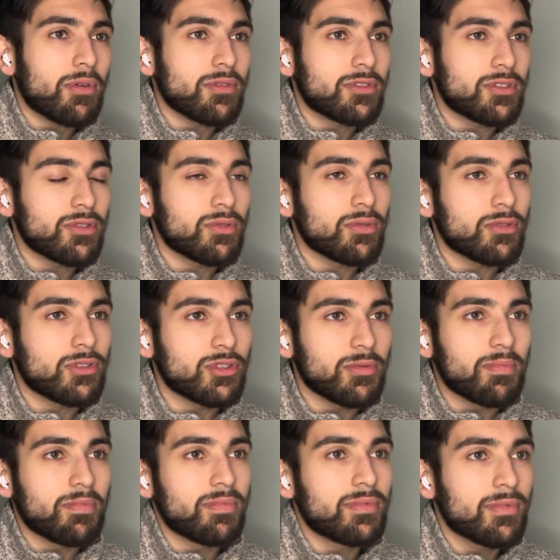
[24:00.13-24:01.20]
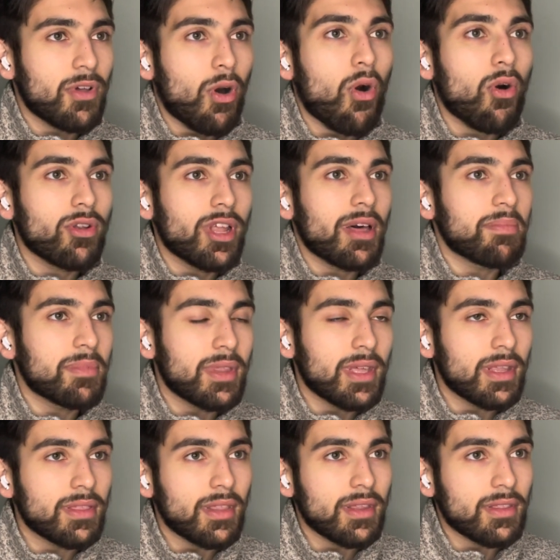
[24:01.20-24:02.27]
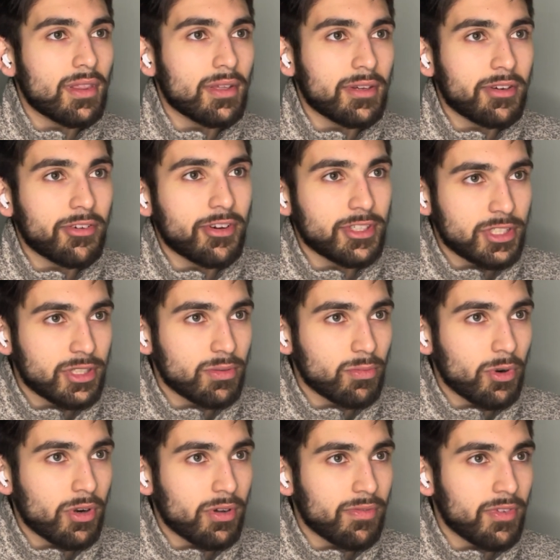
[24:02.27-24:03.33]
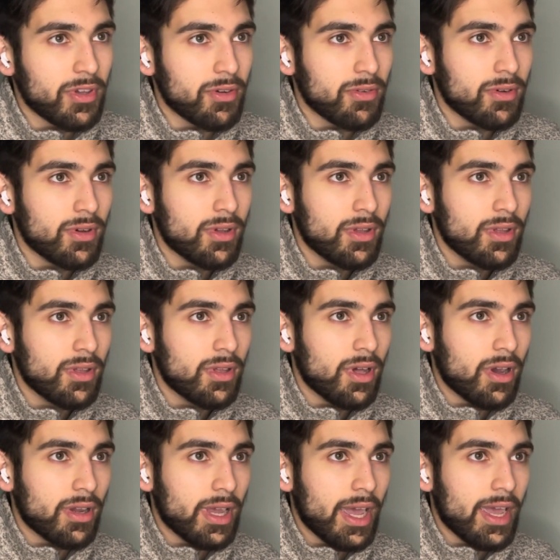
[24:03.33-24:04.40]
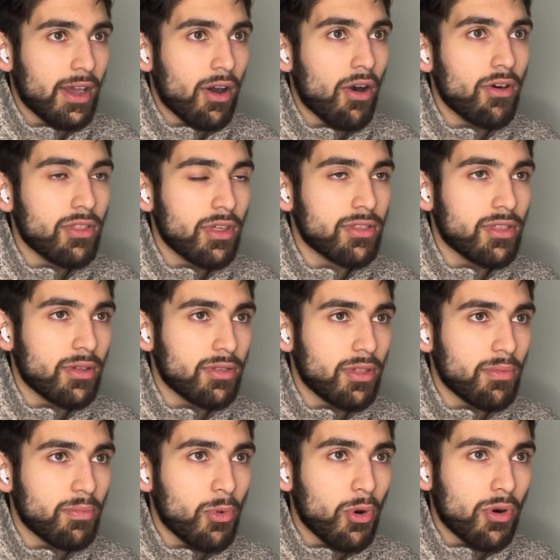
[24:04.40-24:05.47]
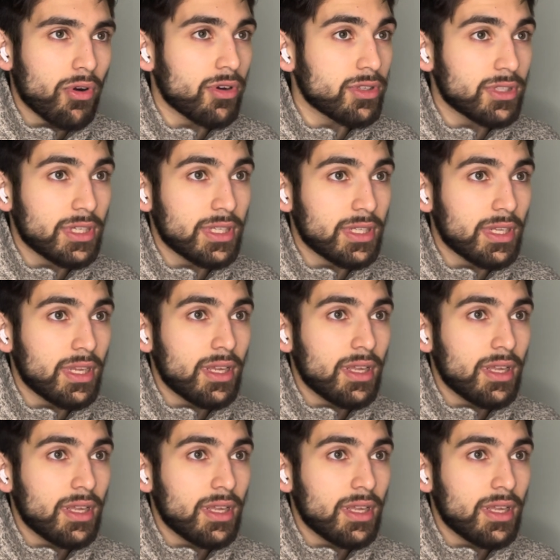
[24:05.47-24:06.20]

to hold up the Christian worldview, okay, all the morals and